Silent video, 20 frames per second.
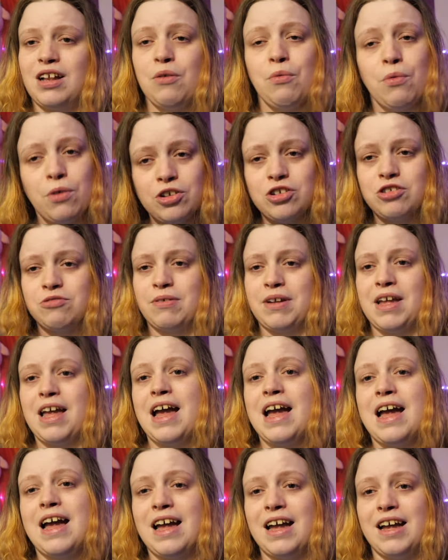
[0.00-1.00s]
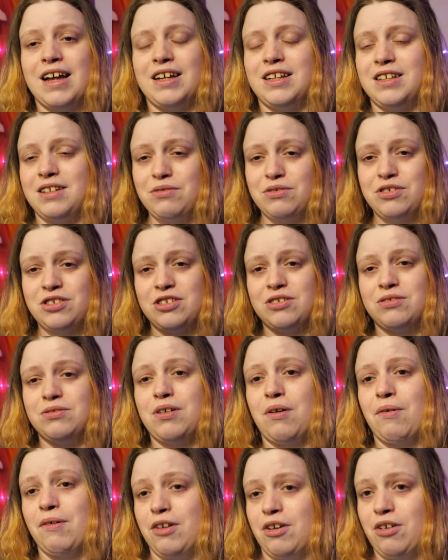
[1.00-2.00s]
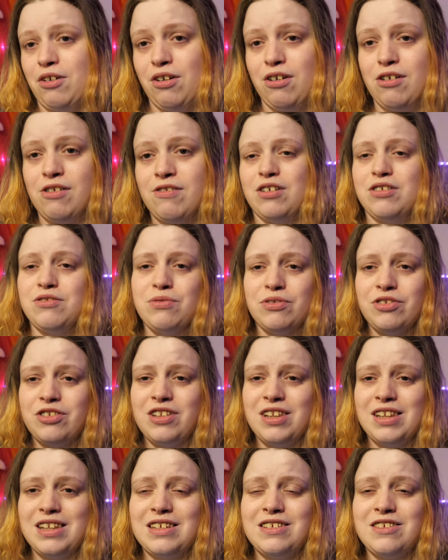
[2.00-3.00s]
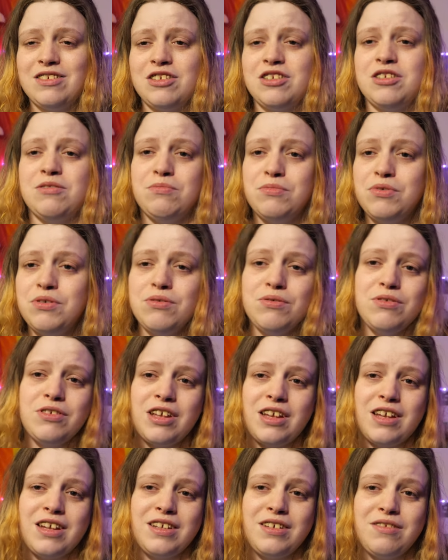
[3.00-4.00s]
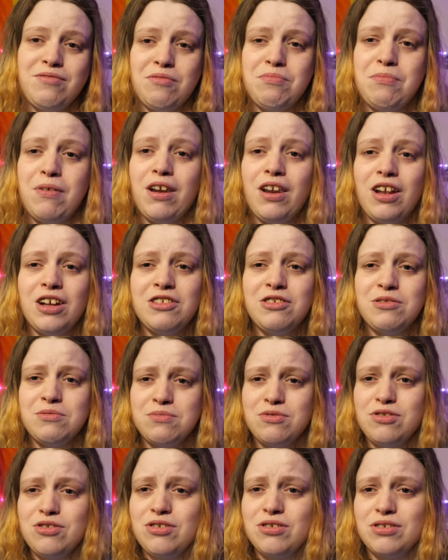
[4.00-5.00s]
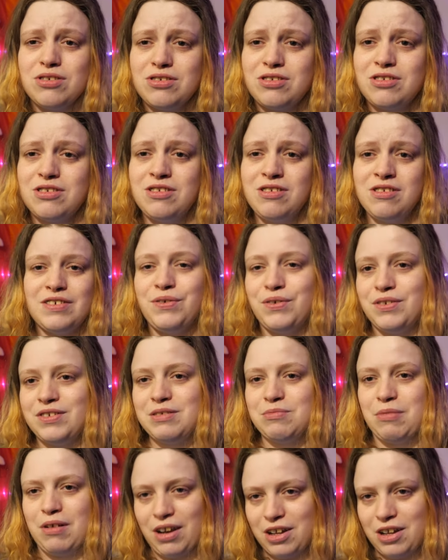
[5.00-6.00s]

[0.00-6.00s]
I washed my hair and it was still going off. I just wanted to listen to some music with my light up ducks. If you want to see my